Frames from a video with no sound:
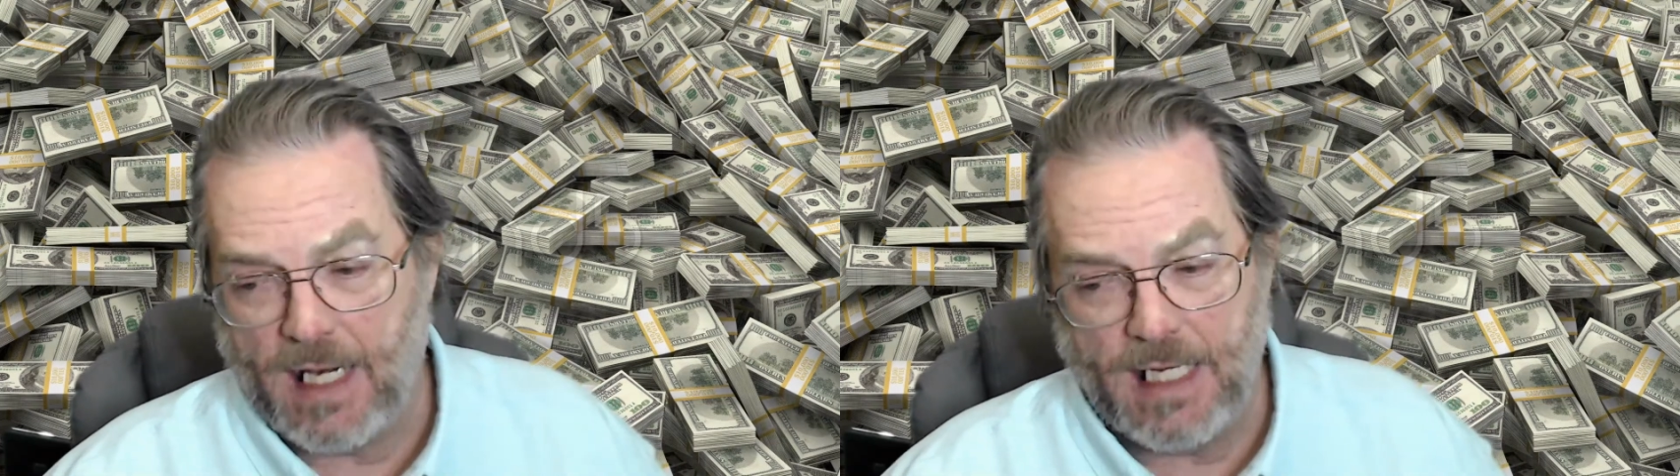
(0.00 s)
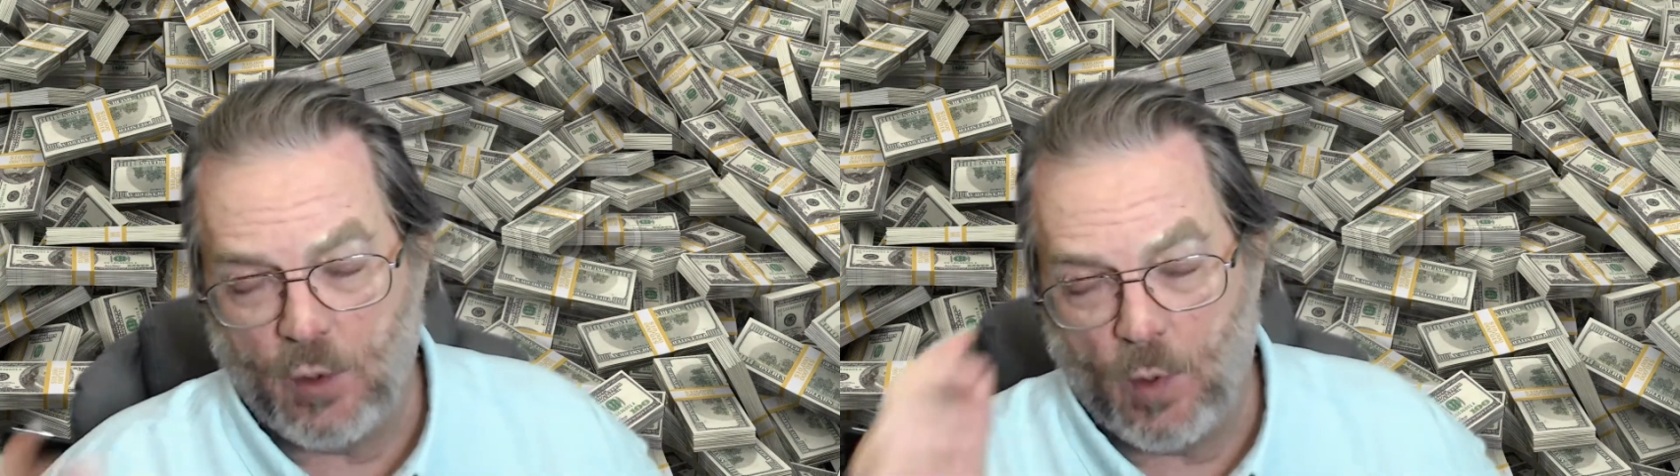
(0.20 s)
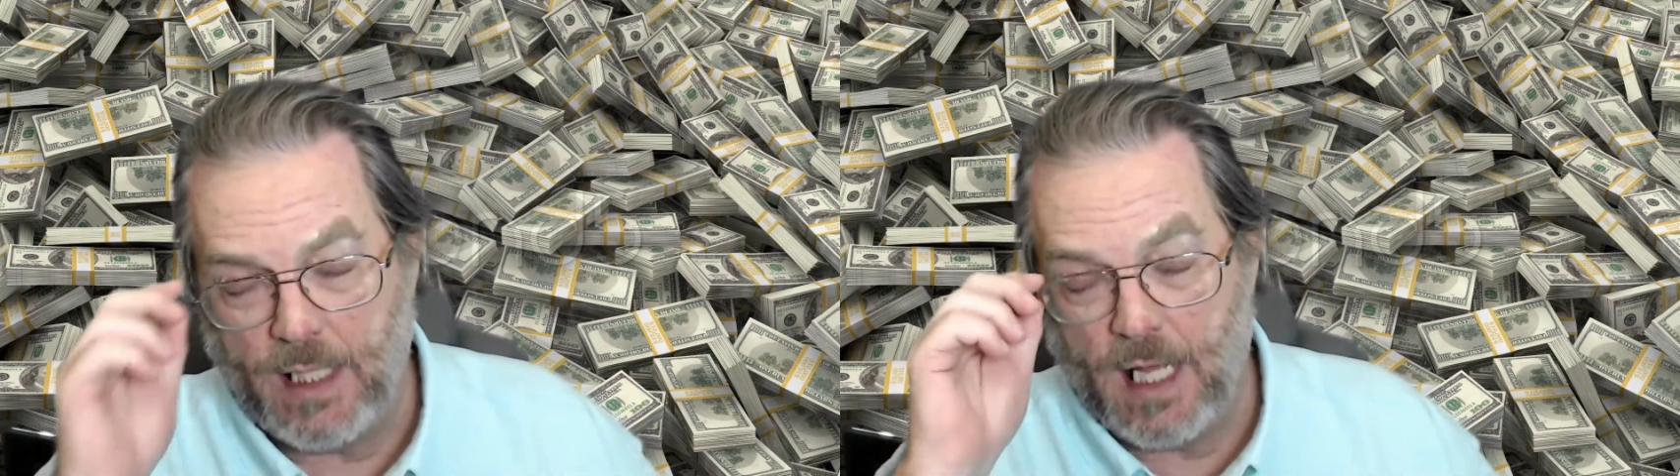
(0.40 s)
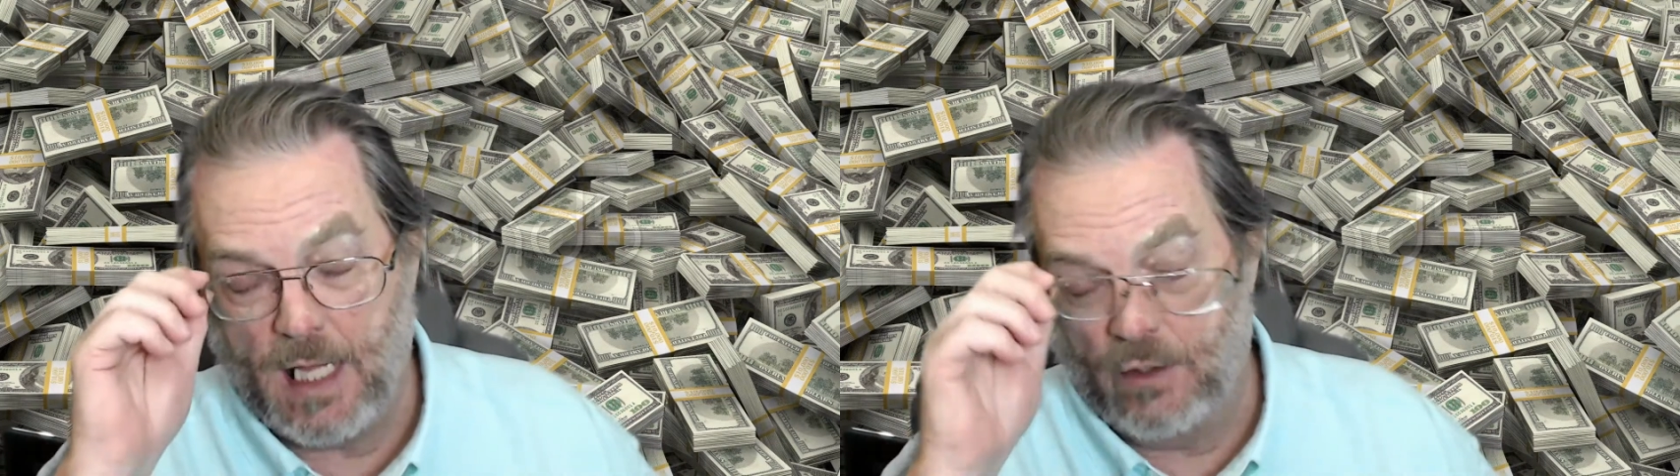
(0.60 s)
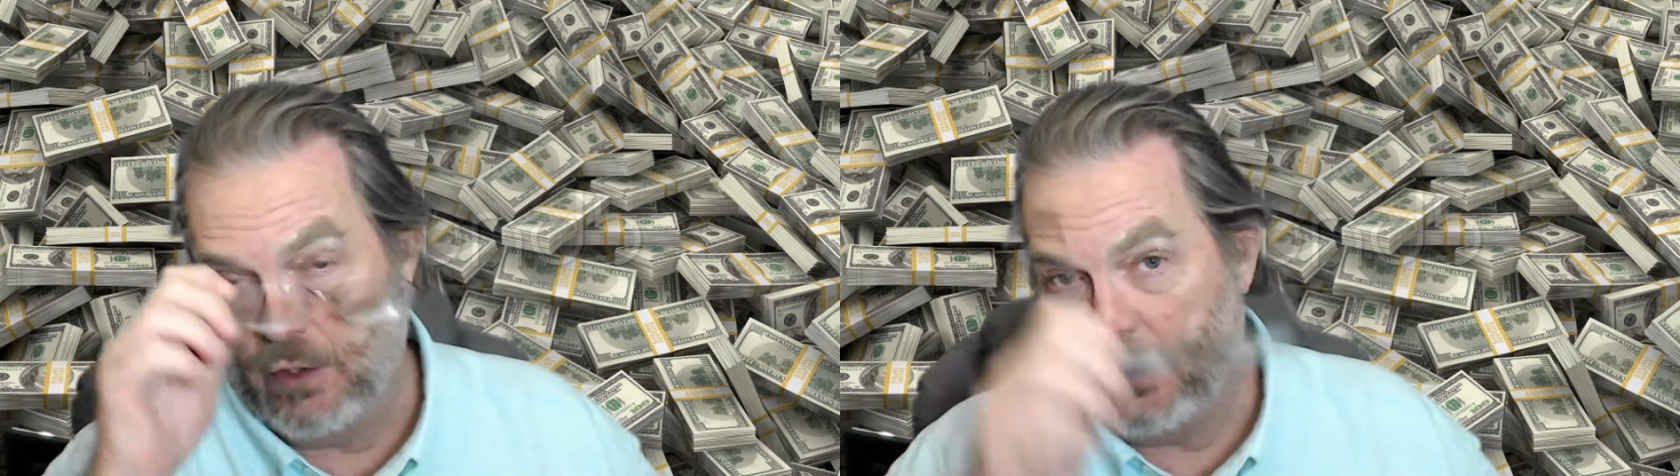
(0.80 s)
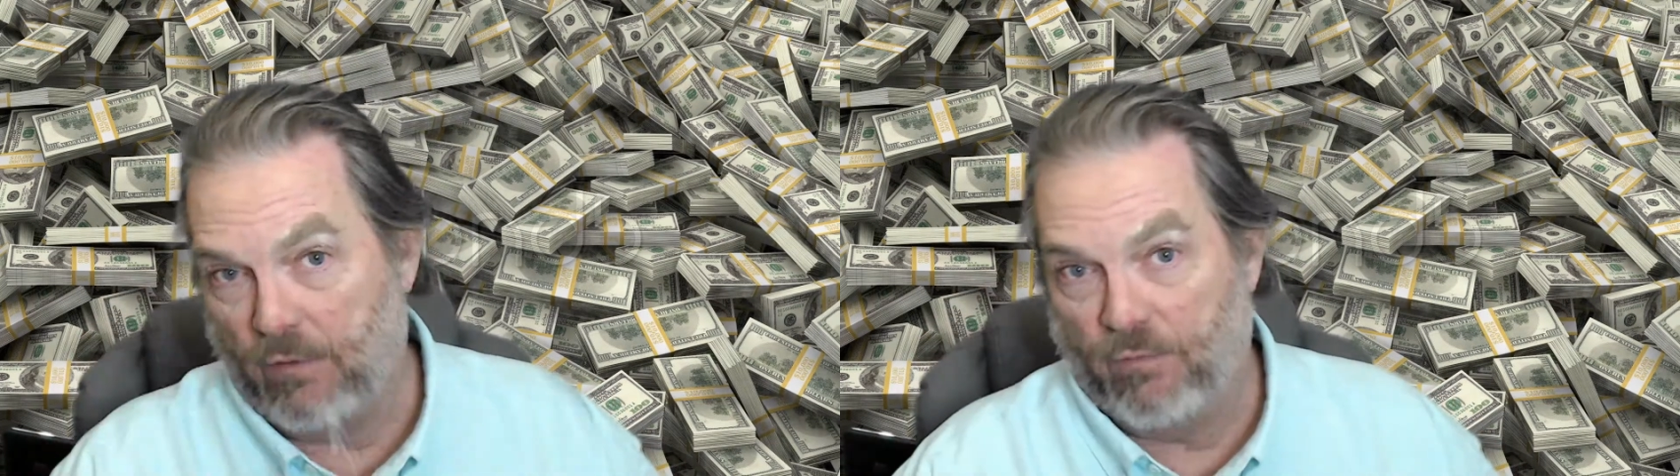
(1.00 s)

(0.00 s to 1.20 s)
$20, $100,